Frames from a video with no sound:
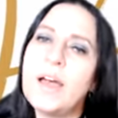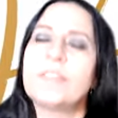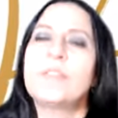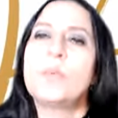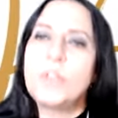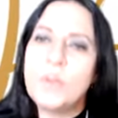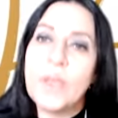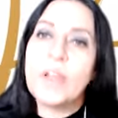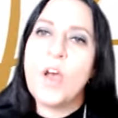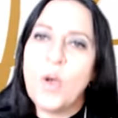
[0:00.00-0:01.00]
so when you
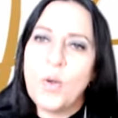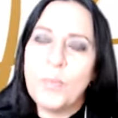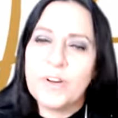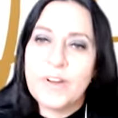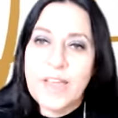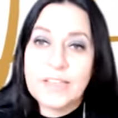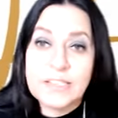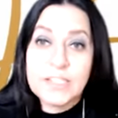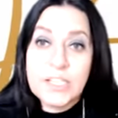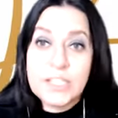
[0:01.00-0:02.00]
get home, you're not
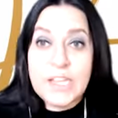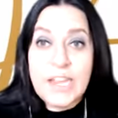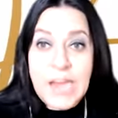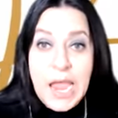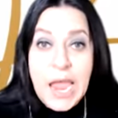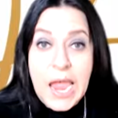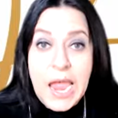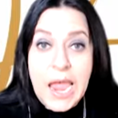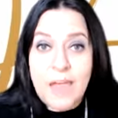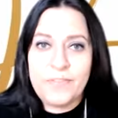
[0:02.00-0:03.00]
still like,
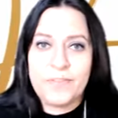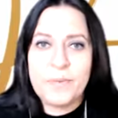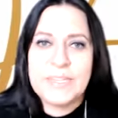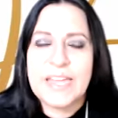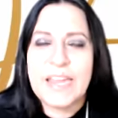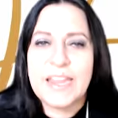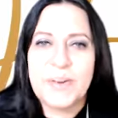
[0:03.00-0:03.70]
from the day.